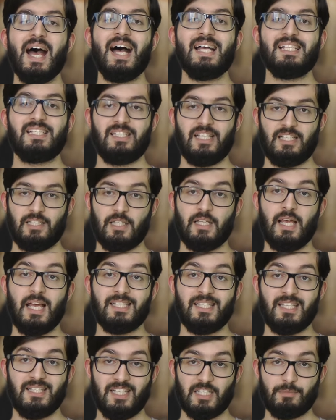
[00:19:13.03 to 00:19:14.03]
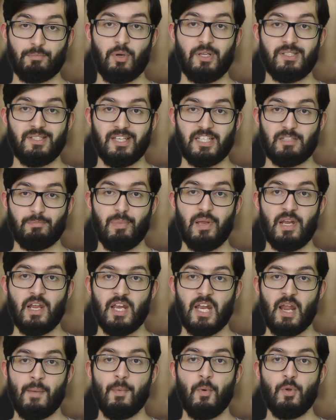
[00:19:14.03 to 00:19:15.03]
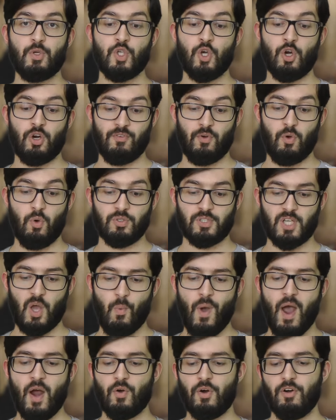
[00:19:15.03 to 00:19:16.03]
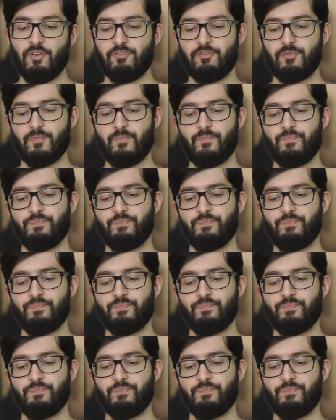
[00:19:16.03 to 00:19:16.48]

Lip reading: as the 6.6 billion number, which you're of course aware of.